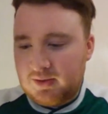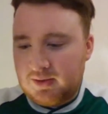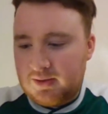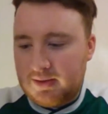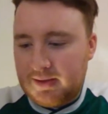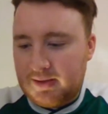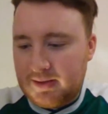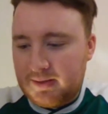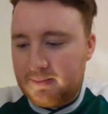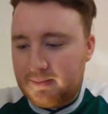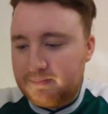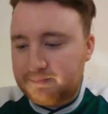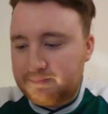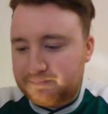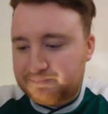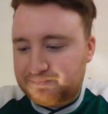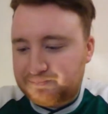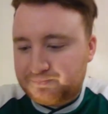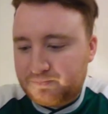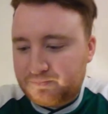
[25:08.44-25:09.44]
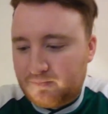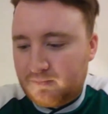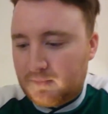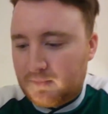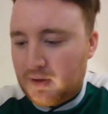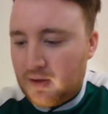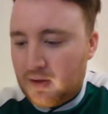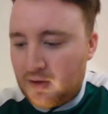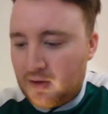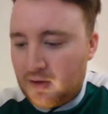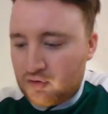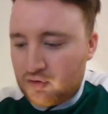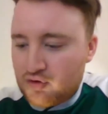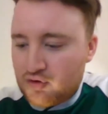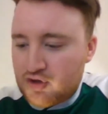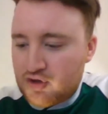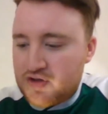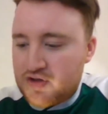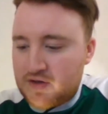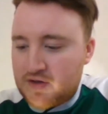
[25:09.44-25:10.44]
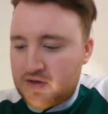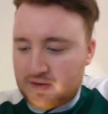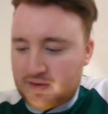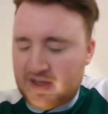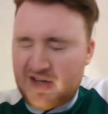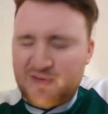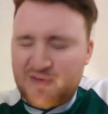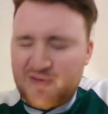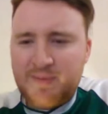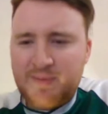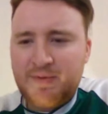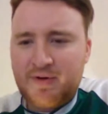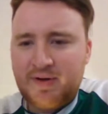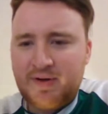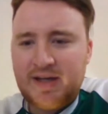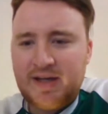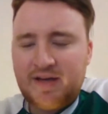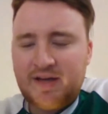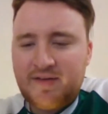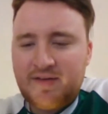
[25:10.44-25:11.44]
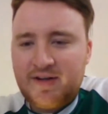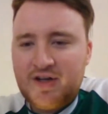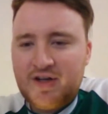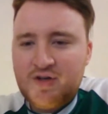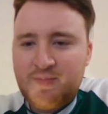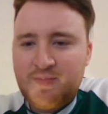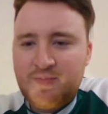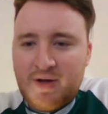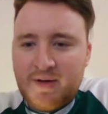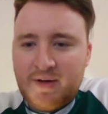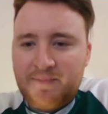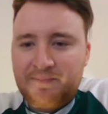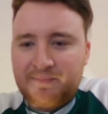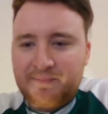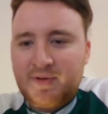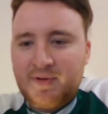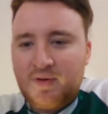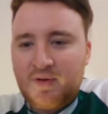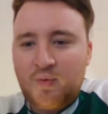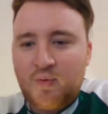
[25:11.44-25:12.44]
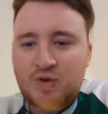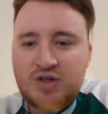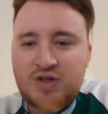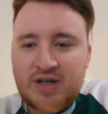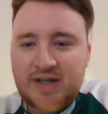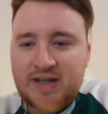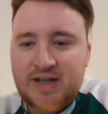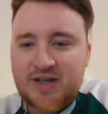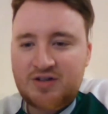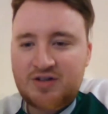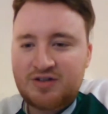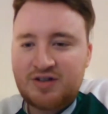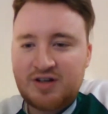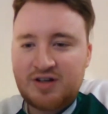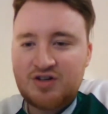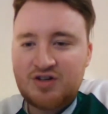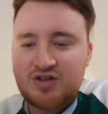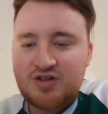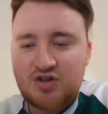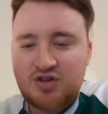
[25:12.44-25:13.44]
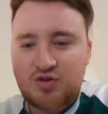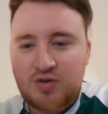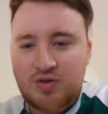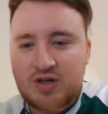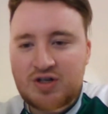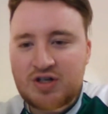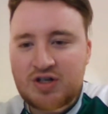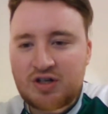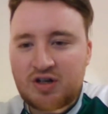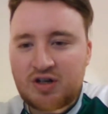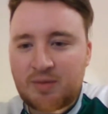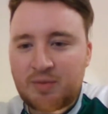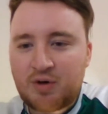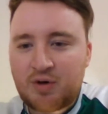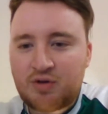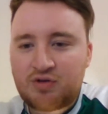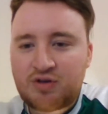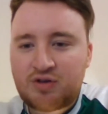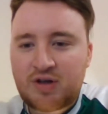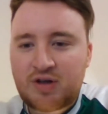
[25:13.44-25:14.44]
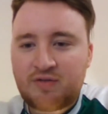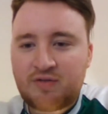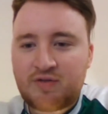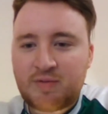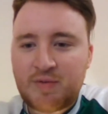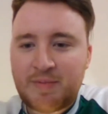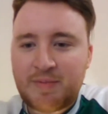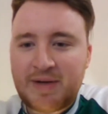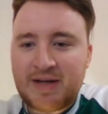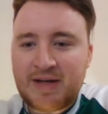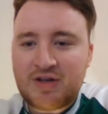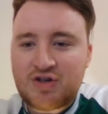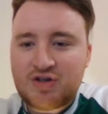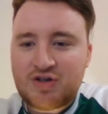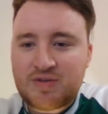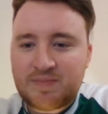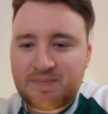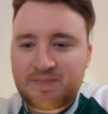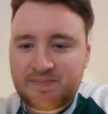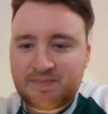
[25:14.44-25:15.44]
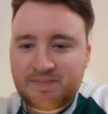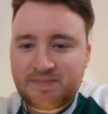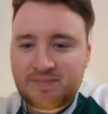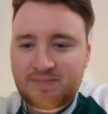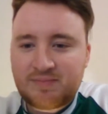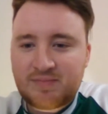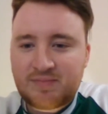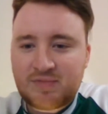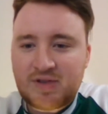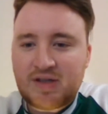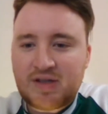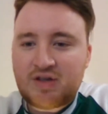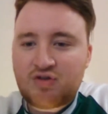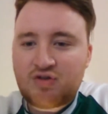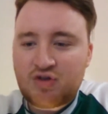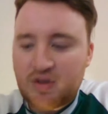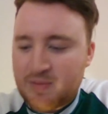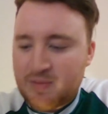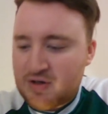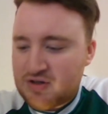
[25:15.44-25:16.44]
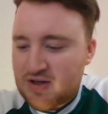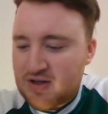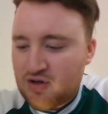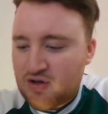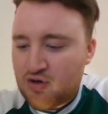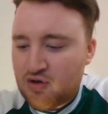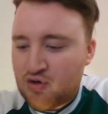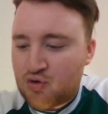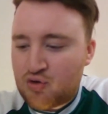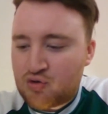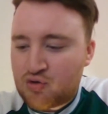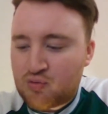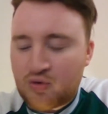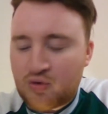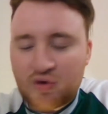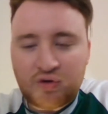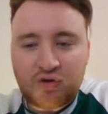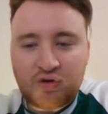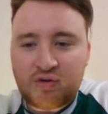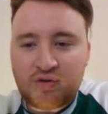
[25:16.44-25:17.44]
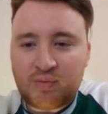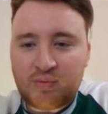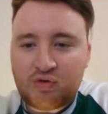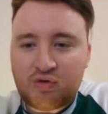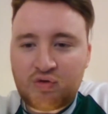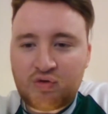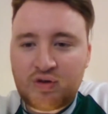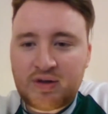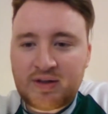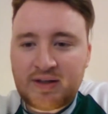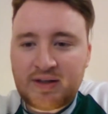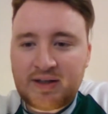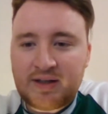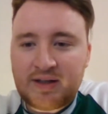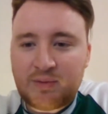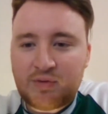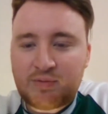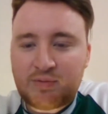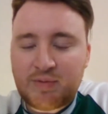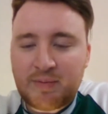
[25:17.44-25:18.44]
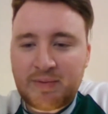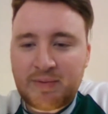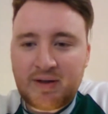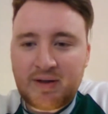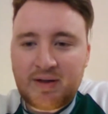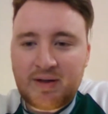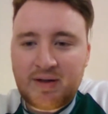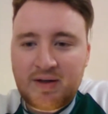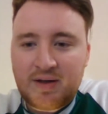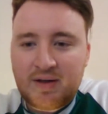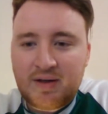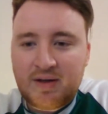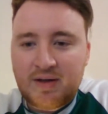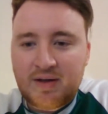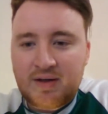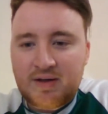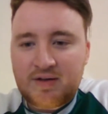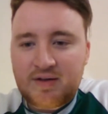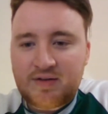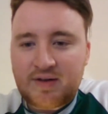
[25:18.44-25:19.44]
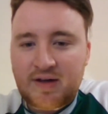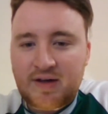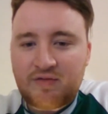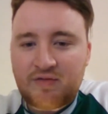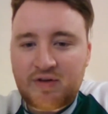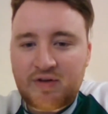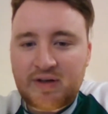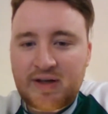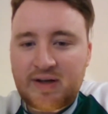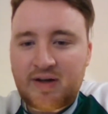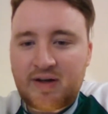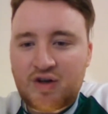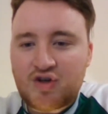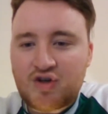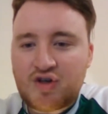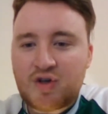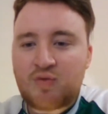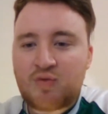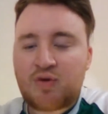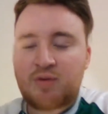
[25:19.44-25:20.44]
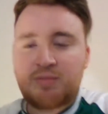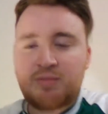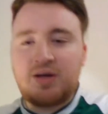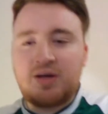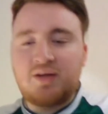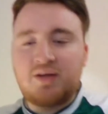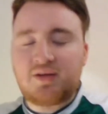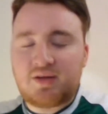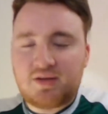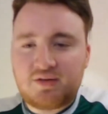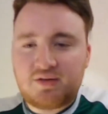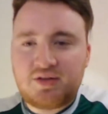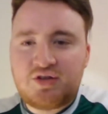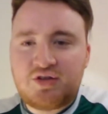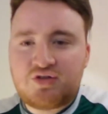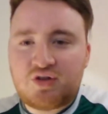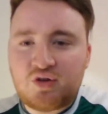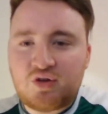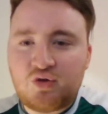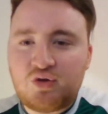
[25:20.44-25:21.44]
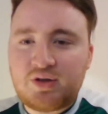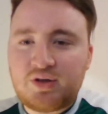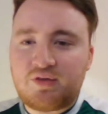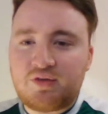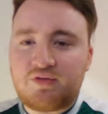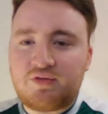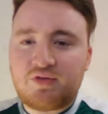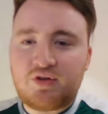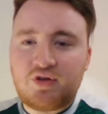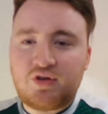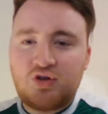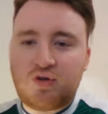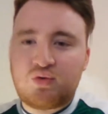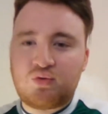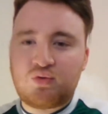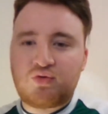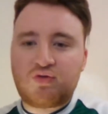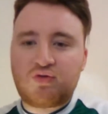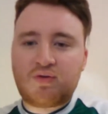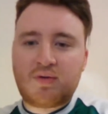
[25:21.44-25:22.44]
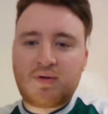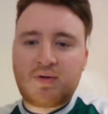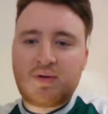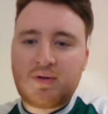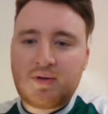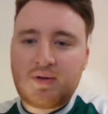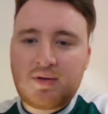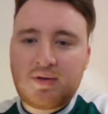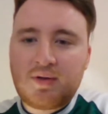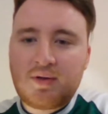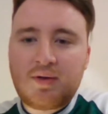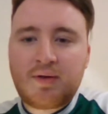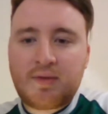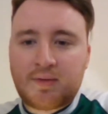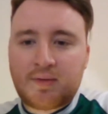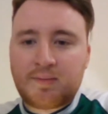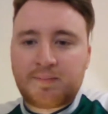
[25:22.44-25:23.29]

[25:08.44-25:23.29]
Um, so just this last wee bit on Kevin Nisbet. What do you think his current situation coming off starting from the bench? I think he's going to miss that Euro squad because it was looking like he was maybe certain for getting a shout or at least a look in for the Euros. I,